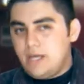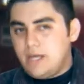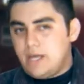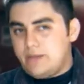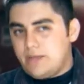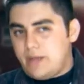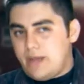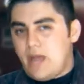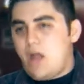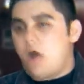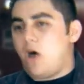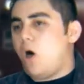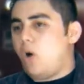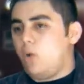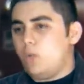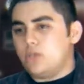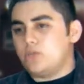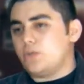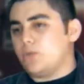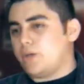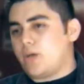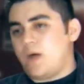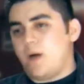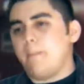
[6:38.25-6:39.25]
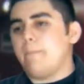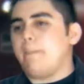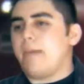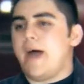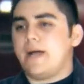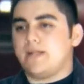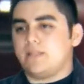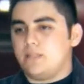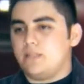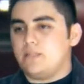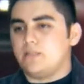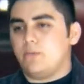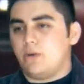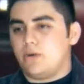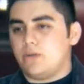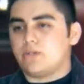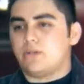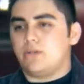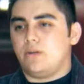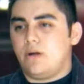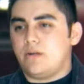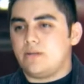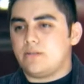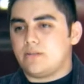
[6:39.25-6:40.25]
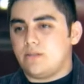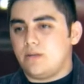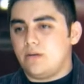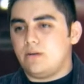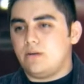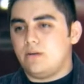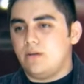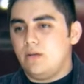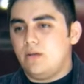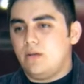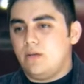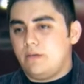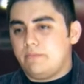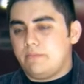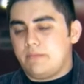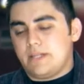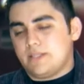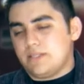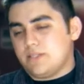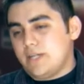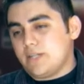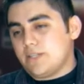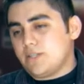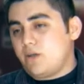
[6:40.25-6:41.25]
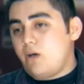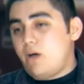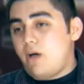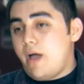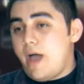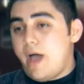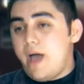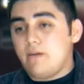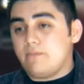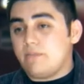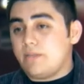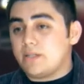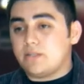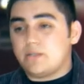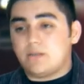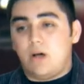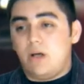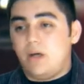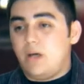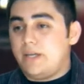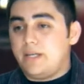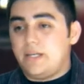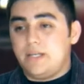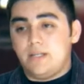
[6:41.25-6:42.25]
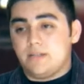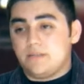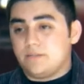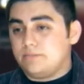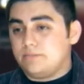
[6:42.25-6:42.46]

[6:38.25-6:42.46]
And then I always would come back to the martial arts. So that's all I have. That's all I need.